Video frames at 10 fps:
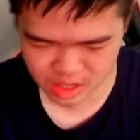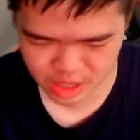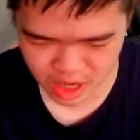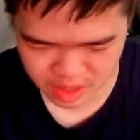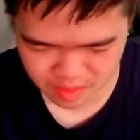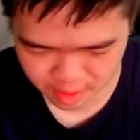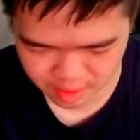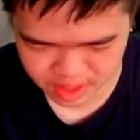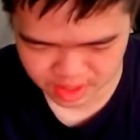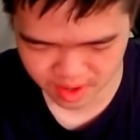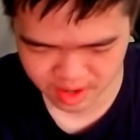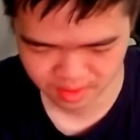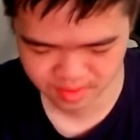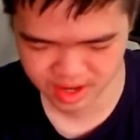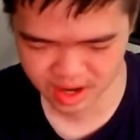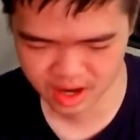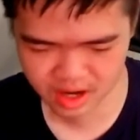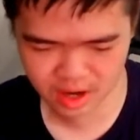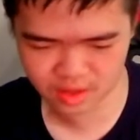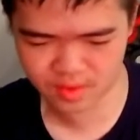Jazz mold, so I don't really need
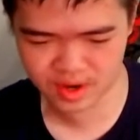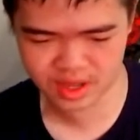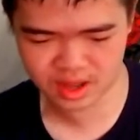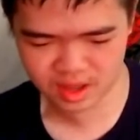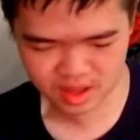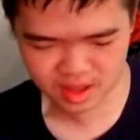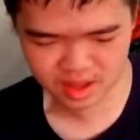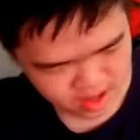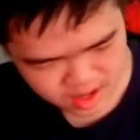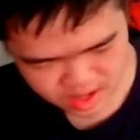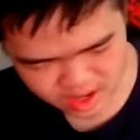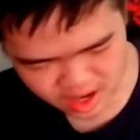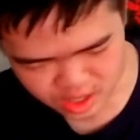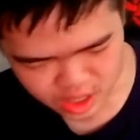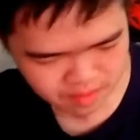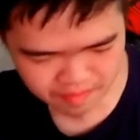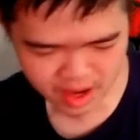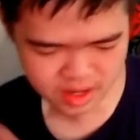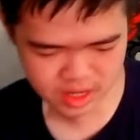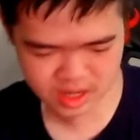another one to get a
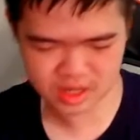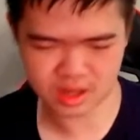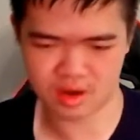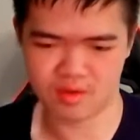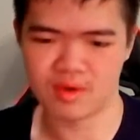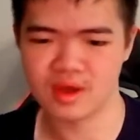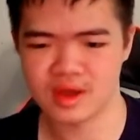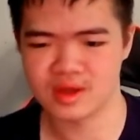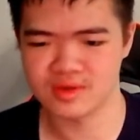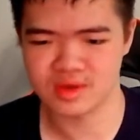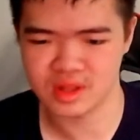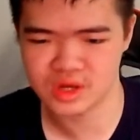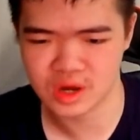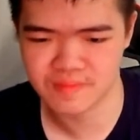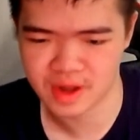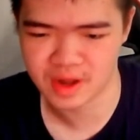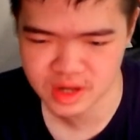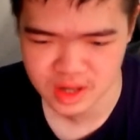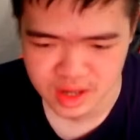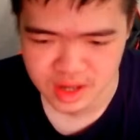jackpot. No, I don't need a jackpot.
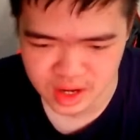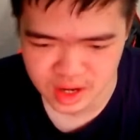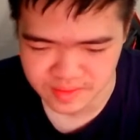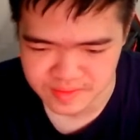So.